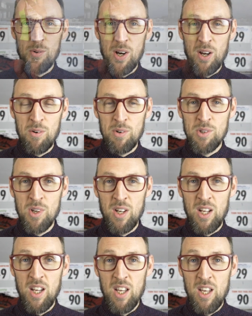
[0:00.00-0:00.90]
away, or it was
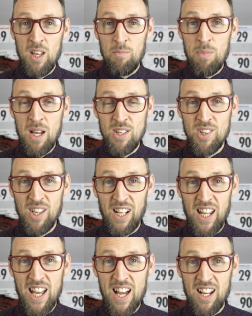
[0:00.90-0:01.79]
going to
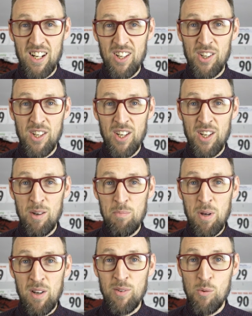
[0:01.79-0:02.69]
basically act like a
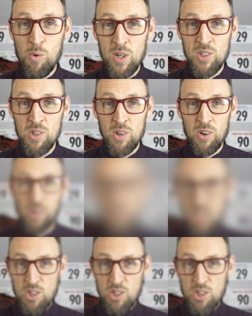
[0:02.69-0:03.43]
bit of a windsock.